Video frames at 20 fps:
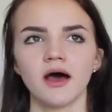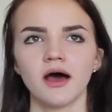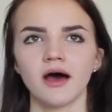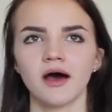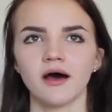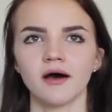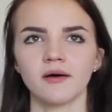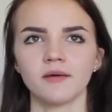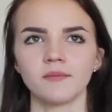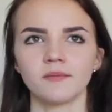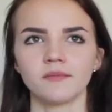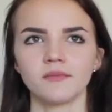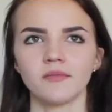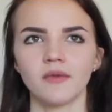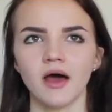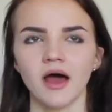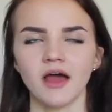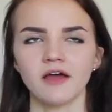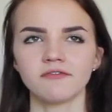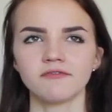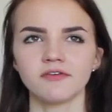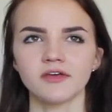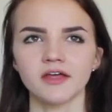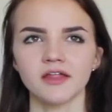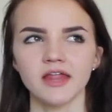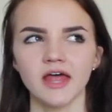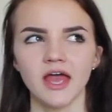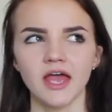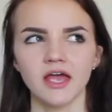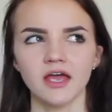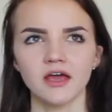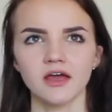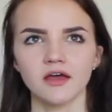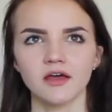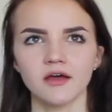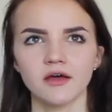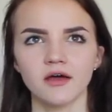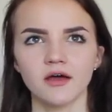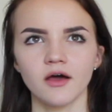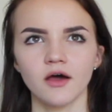I feel like
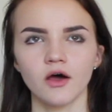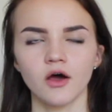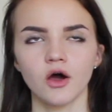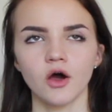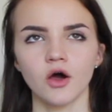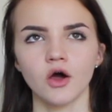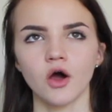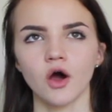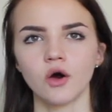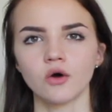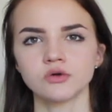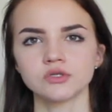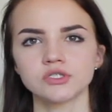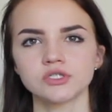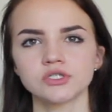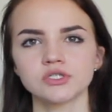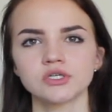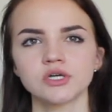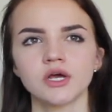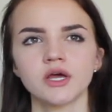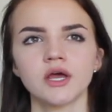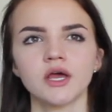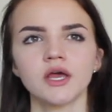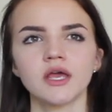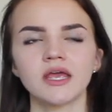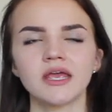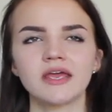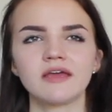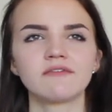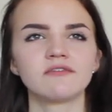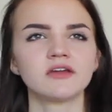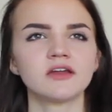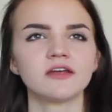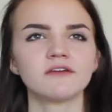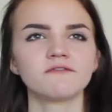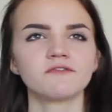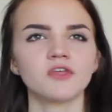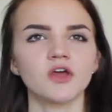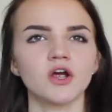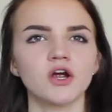a coach, even
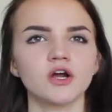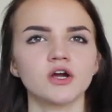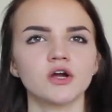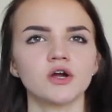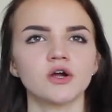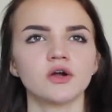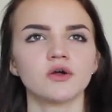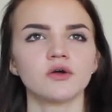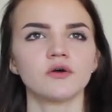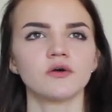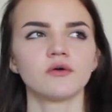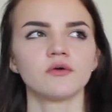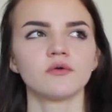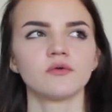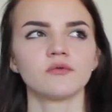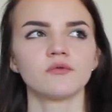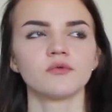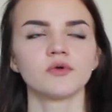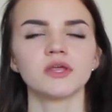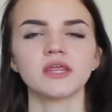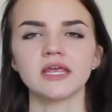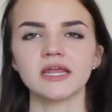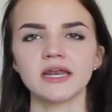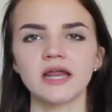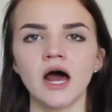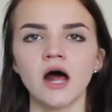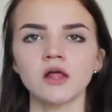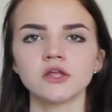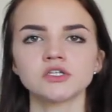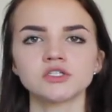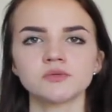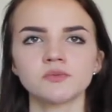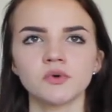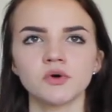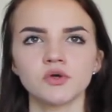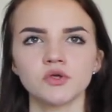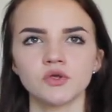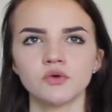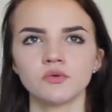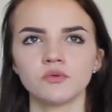if they're really
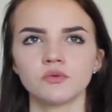knowledgeable,